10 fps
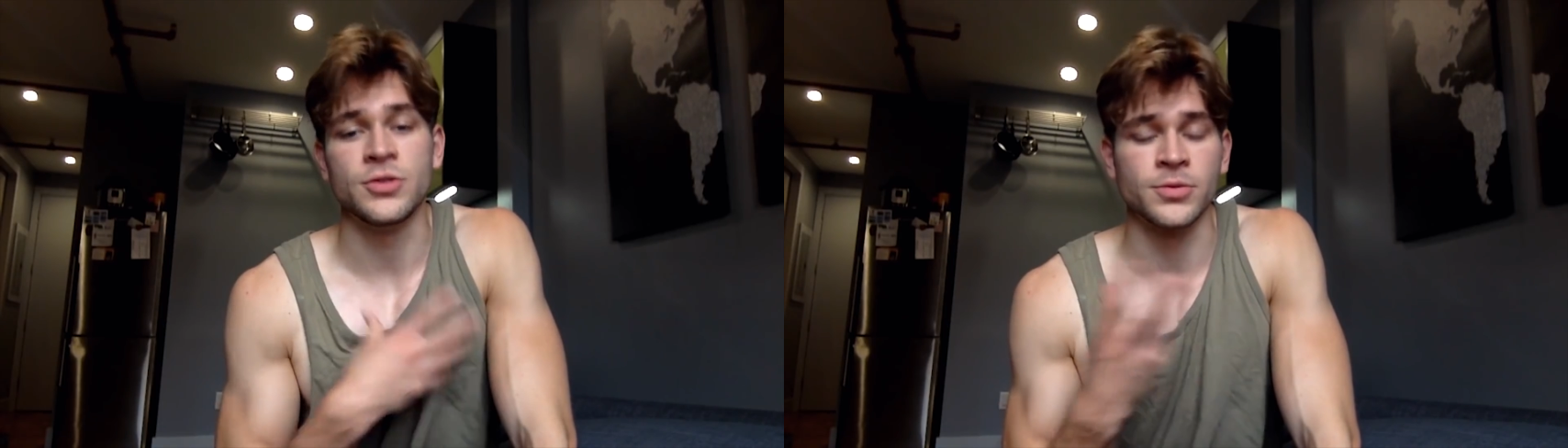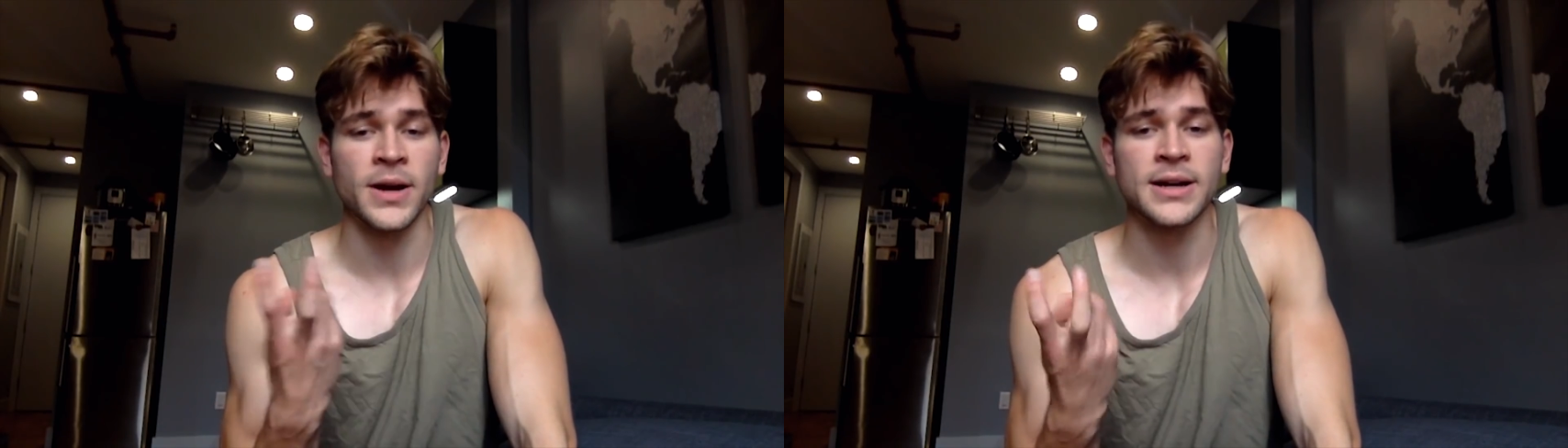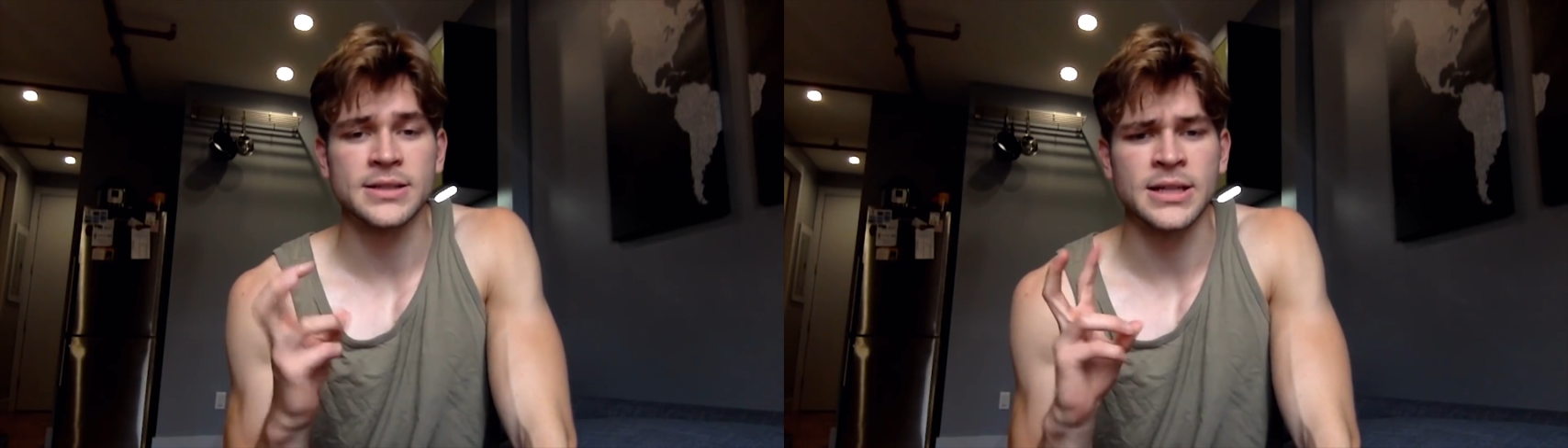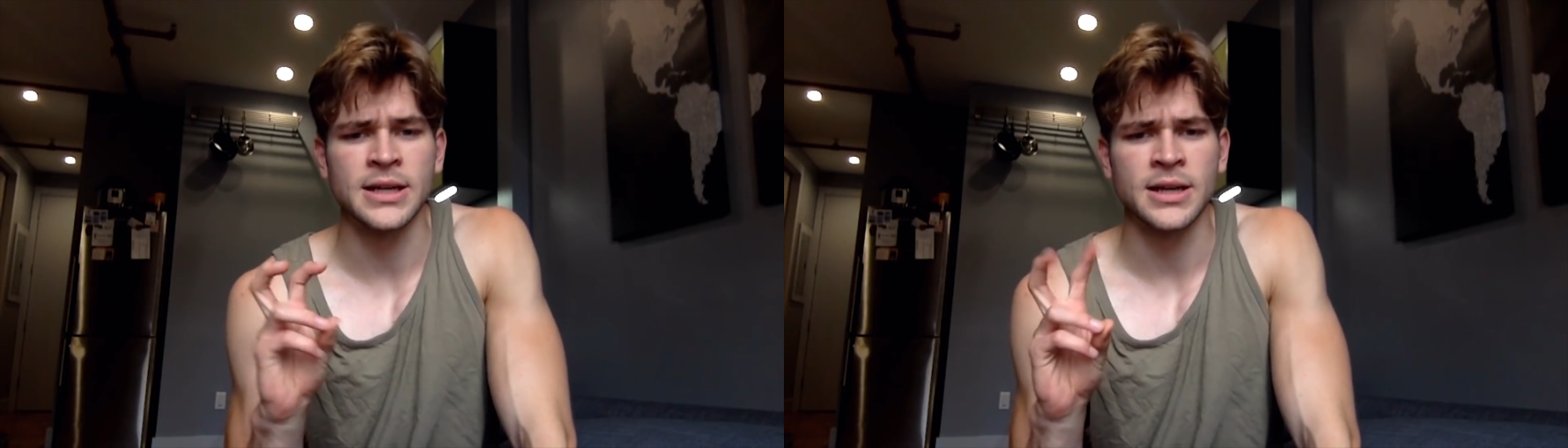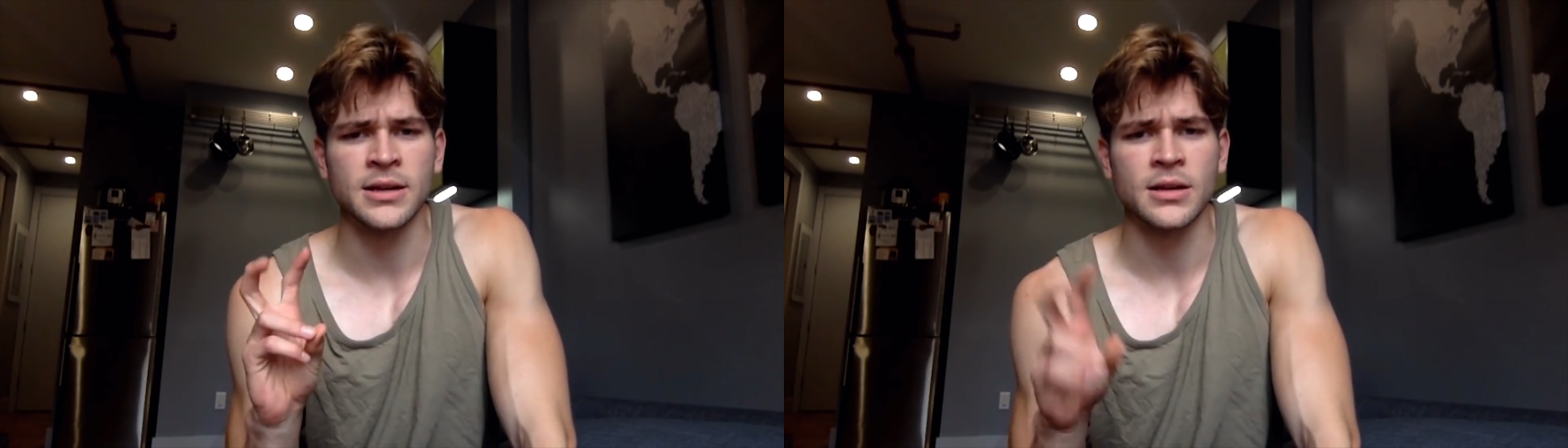
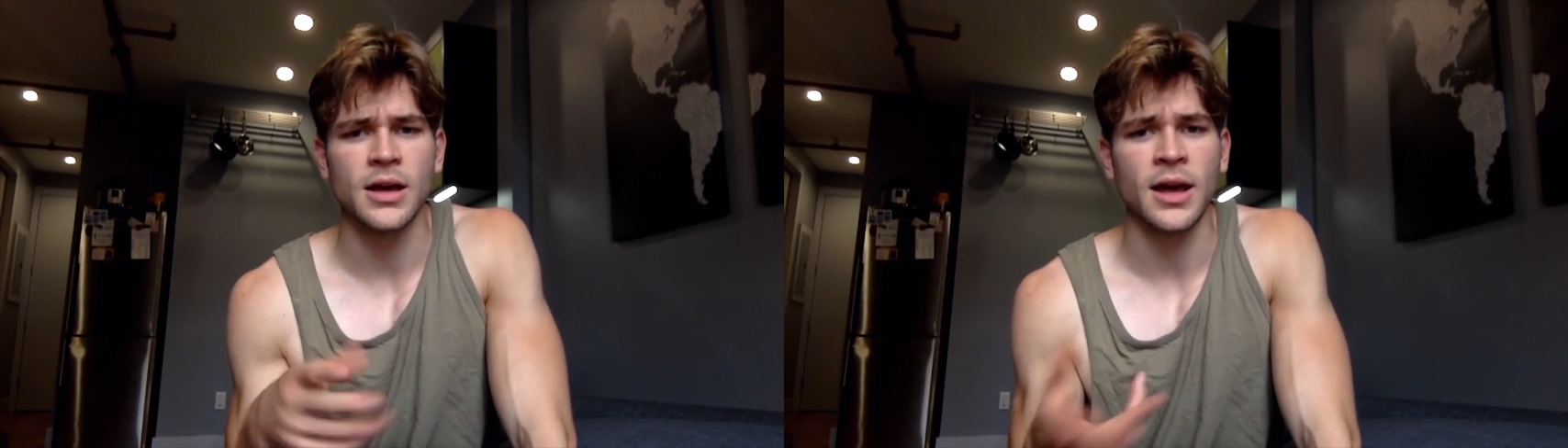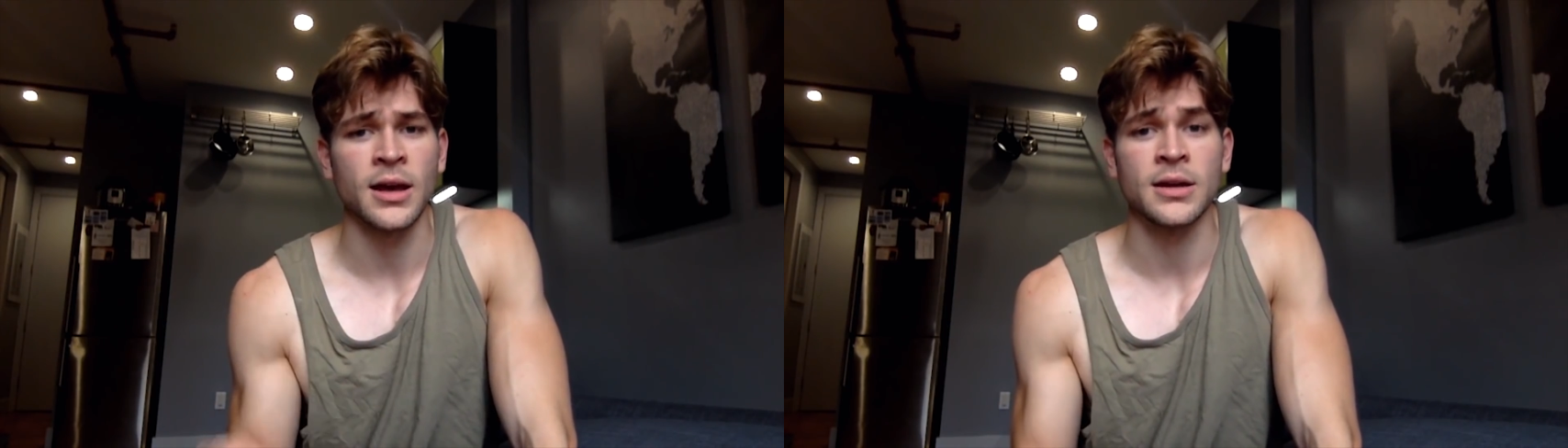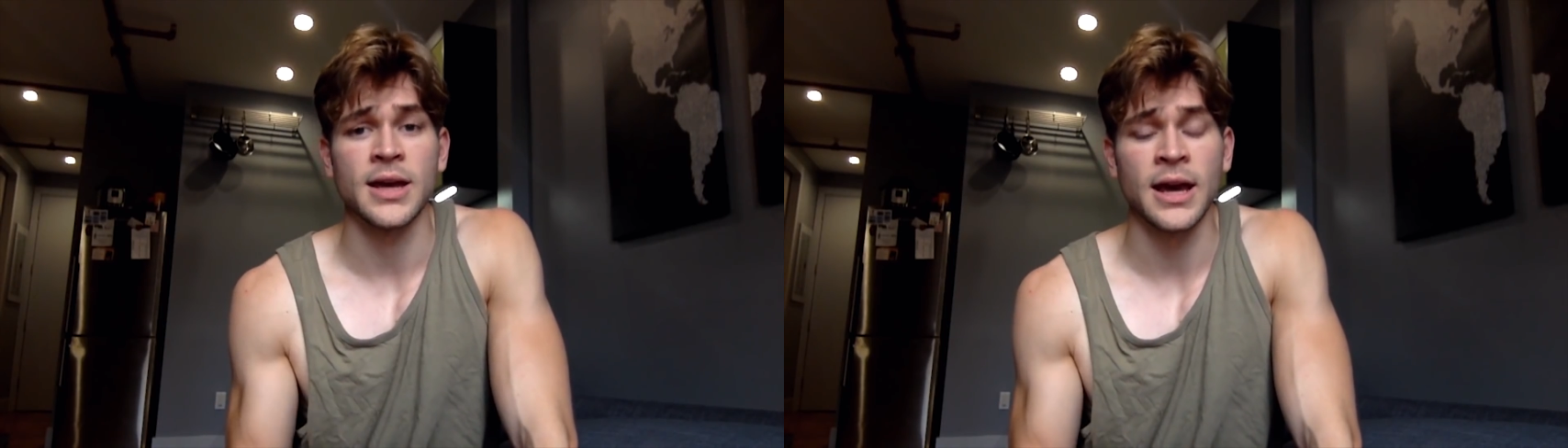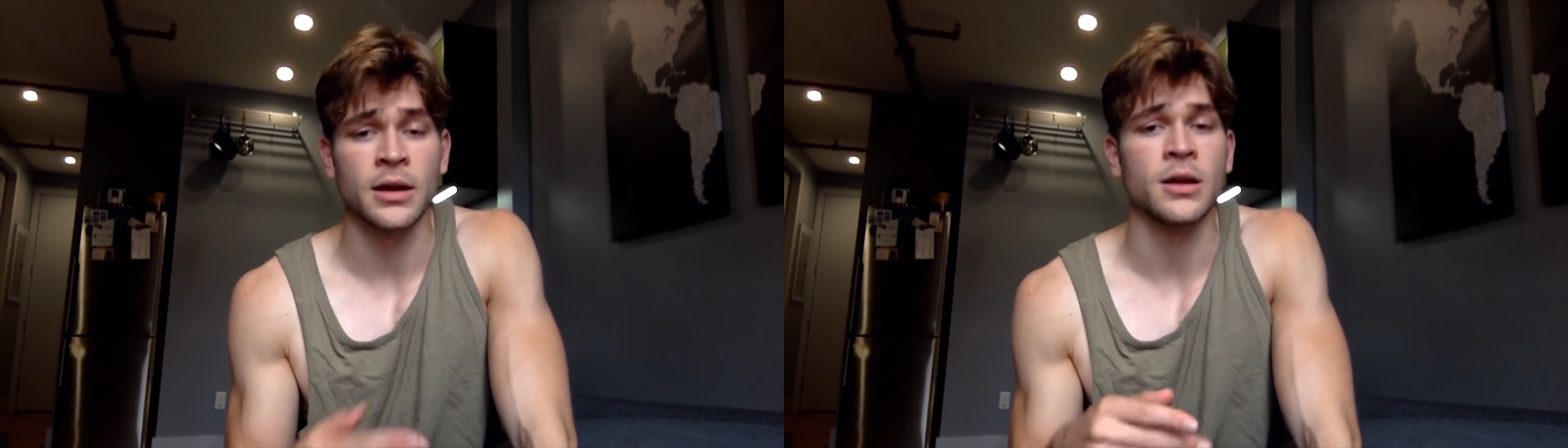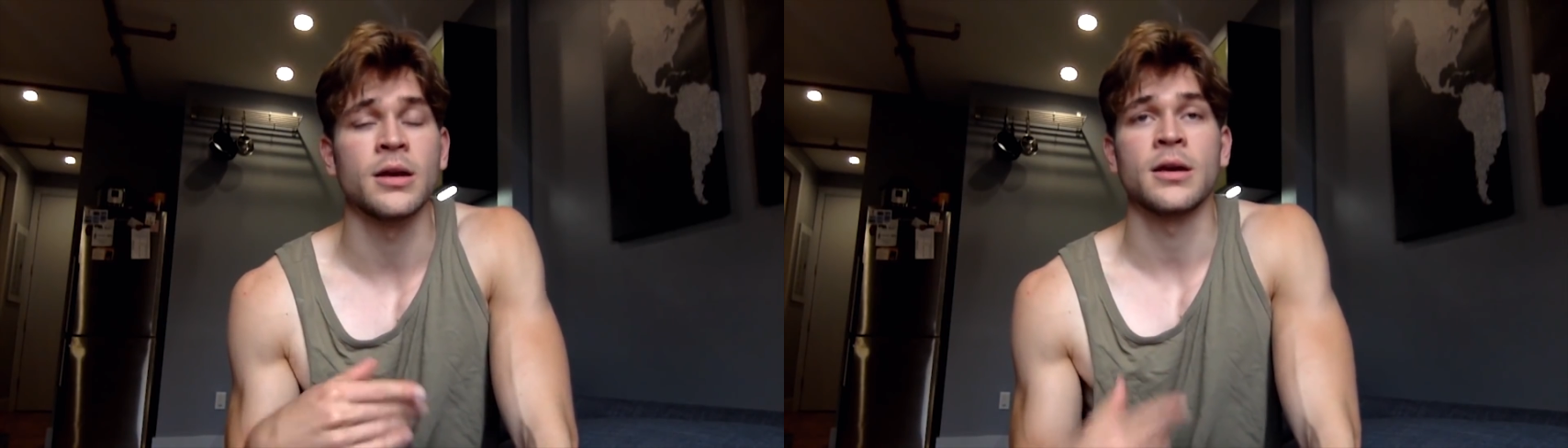directing and
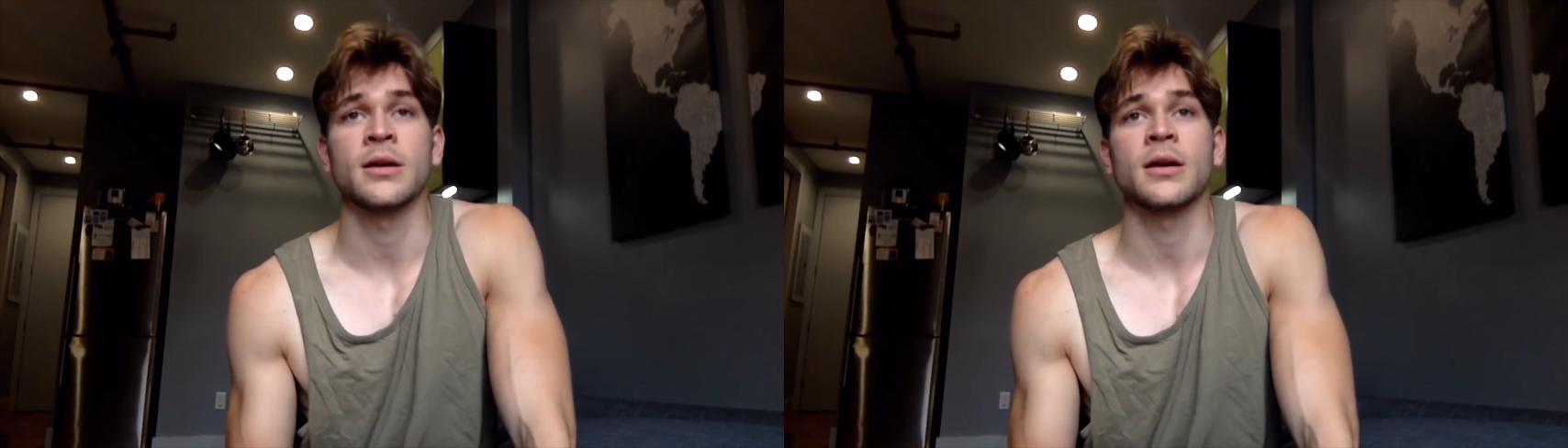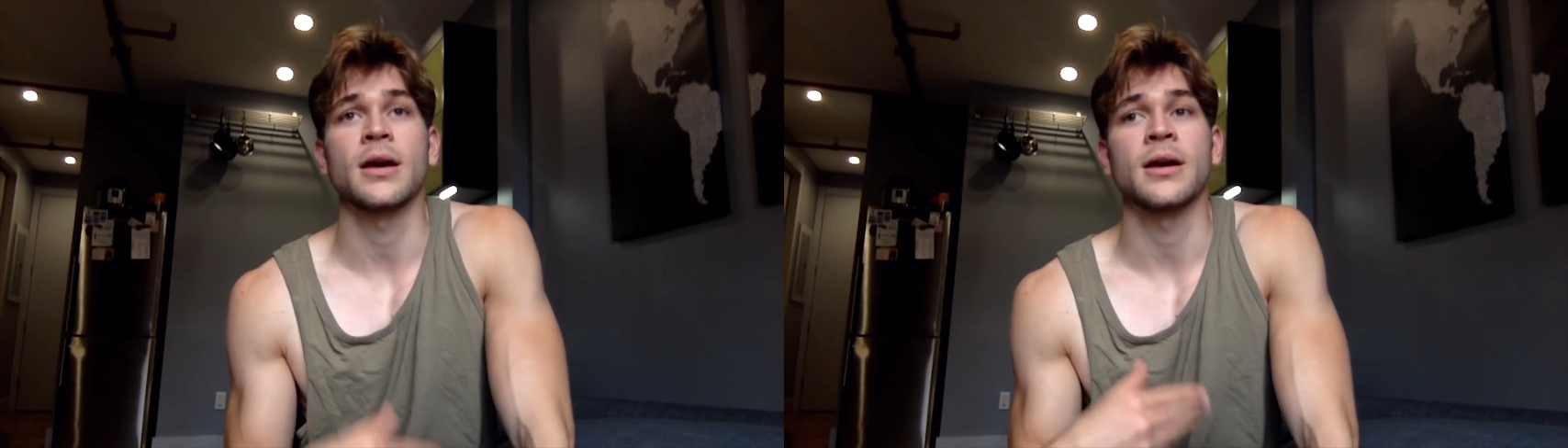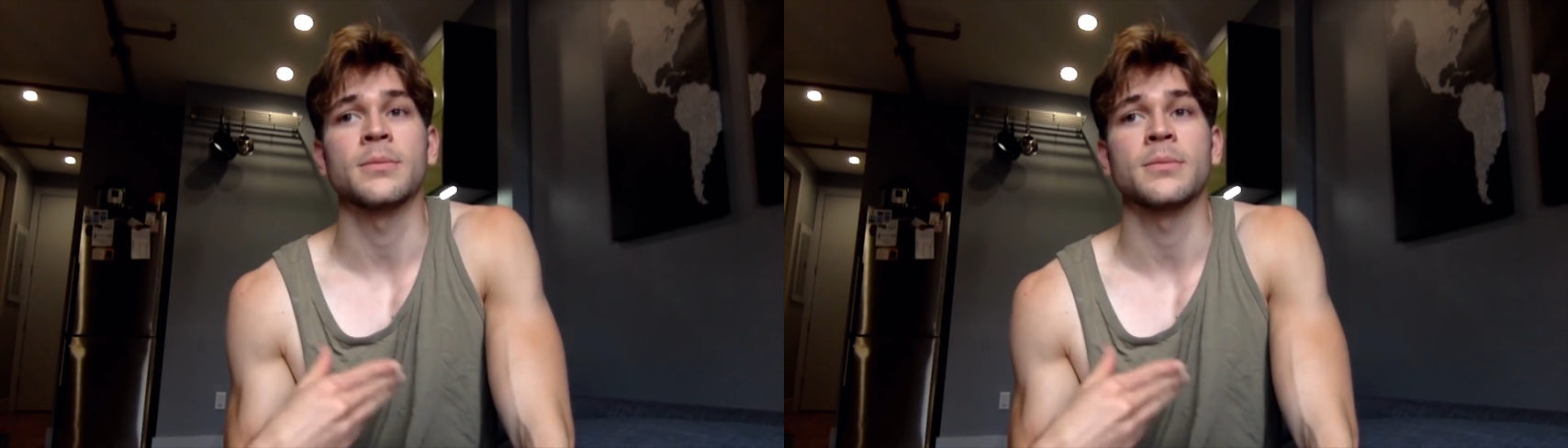editing